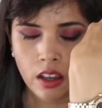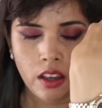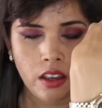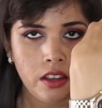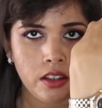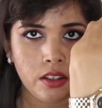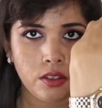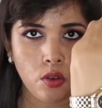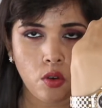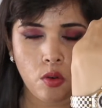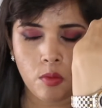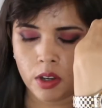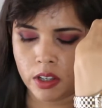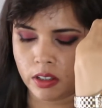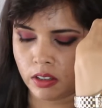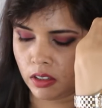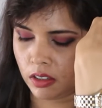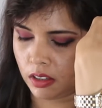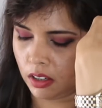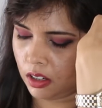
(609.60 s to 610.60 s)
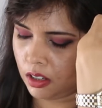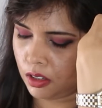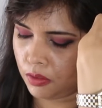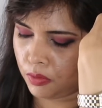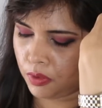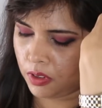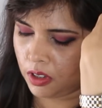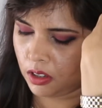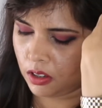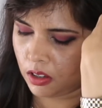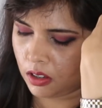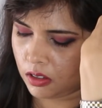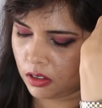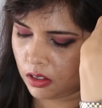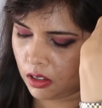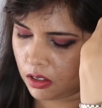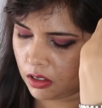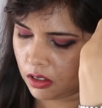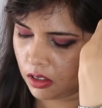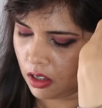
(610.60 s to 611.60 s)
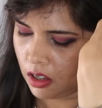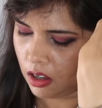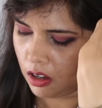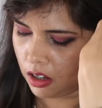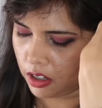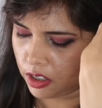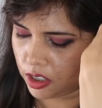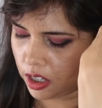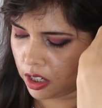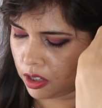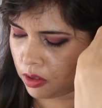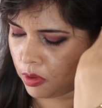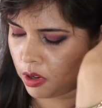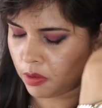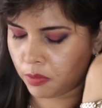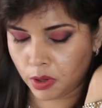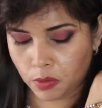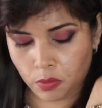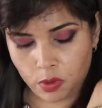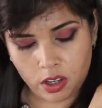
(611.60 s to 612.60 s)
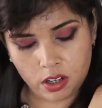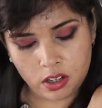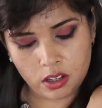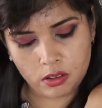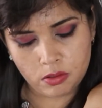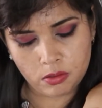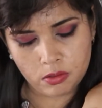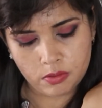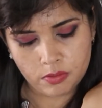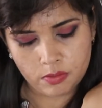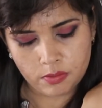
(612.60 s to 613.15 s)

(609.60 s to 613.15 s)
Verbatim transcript: Ignore my stained fingers, there's eyeshadow everywhere now.